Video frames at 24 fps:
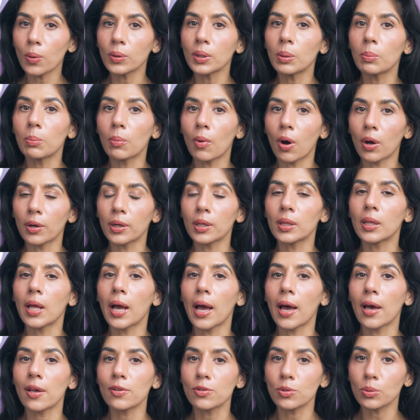the model
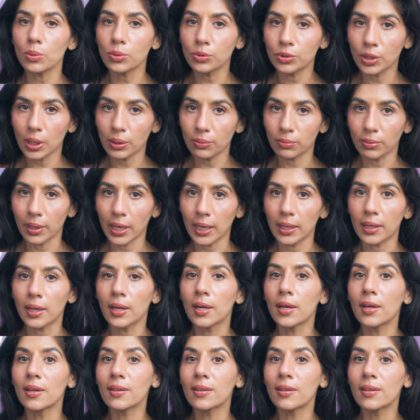has to generate